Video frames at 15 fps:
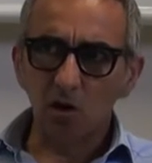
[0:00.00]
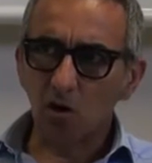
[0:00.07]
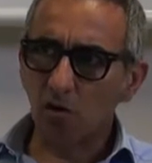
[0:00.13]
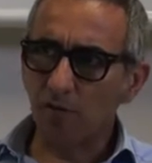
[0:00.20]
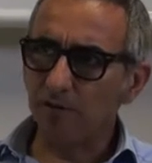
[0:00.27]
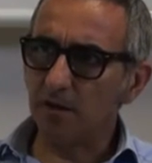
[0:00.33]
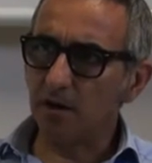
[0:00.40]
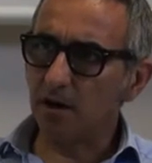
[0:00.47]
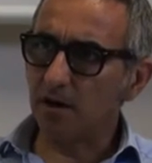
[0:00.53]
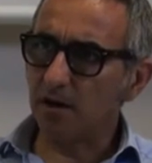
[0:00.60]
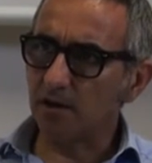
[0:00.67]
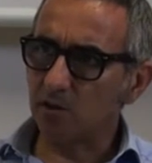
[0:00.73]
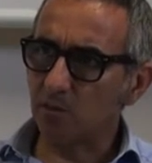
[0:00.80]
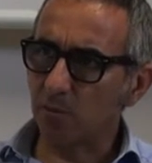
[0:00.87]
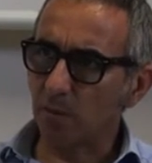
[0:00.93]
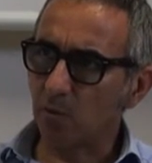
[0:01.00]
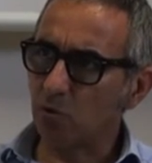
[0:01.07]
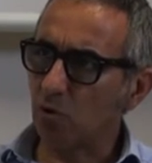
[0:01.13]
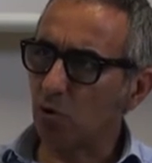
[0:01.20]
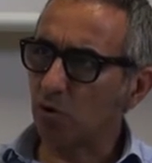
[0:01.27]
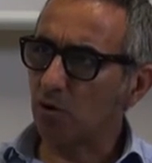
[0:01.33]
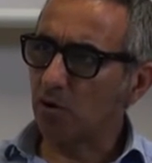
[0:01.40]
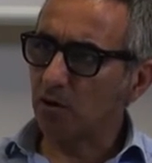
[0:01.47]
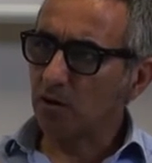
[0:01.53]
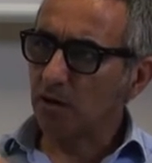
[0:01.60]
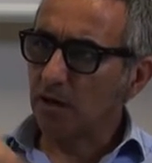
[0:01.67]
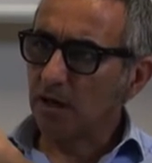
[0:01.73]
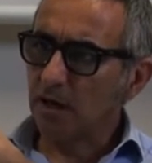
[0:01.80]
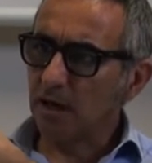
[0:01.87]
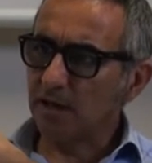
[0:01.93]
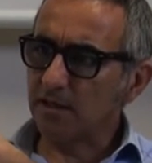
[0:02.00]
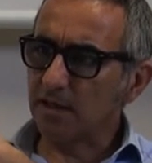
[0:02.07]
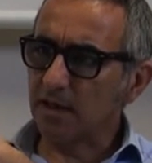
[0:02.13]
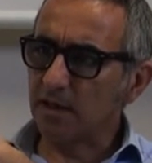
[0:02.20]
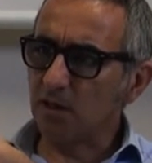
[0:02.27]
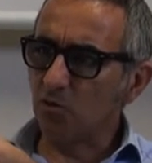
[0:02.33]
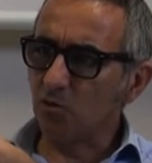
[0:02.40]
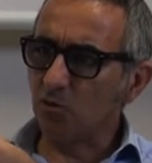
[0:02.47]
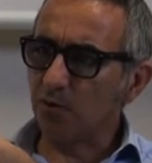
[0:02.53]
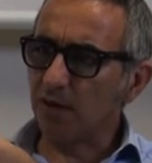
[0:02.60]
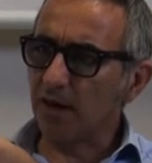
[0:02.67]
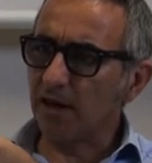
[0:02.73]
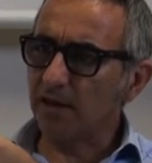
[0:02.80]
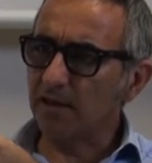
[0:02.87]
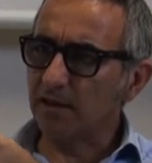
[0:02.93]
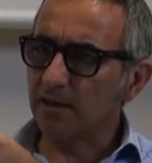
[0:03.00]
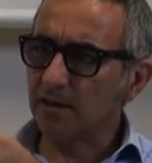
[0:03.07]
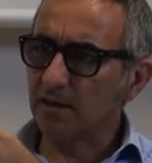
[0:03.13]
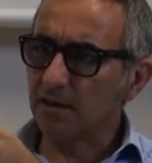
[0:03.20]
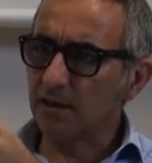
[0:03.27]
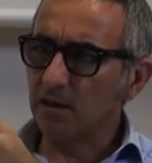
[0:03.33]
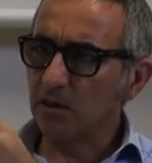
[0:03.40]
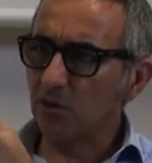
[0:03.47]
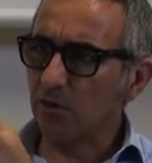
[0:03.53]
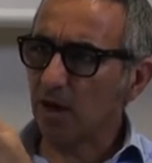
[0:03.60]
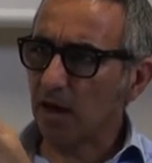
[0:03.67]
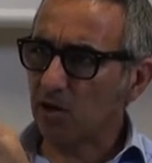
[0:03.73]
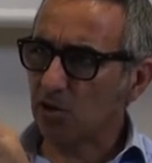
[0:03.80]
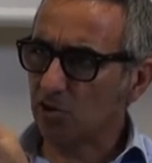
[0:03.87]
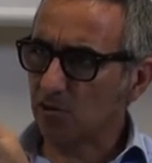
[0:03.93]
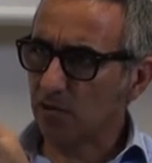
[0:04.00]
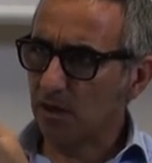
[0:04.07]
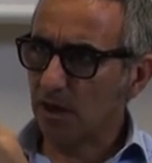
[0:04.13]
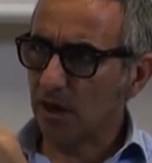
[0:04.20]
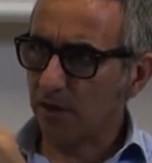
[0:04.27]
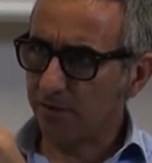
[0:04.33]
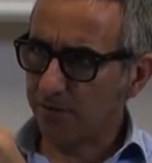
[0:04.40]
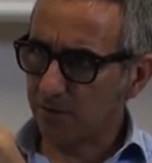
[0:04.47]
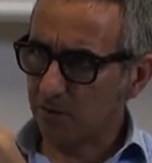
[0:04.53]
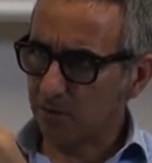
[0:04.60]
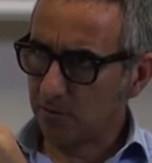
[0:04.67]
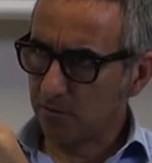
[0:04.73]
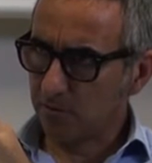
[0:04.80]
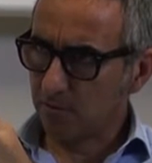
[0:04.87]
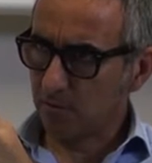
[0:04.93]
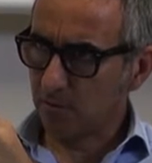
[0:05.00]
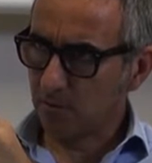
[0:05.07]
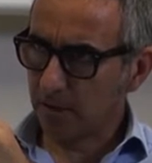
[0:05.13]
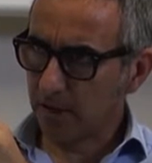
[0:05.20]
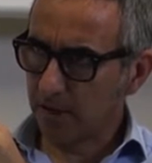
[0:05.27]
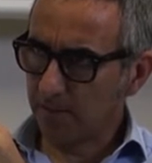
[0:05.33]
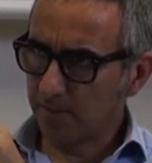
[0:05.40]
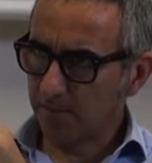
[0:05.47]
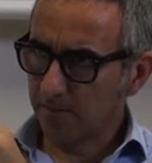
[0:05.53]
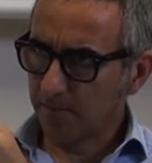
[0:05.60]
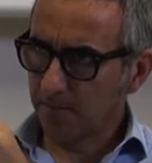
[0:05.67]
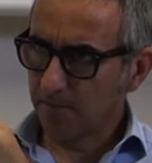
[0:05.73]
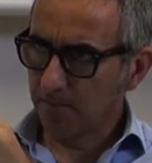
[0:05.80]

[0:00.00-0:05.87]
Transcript: of uh, the Pomodoro and then you create your action after, okay?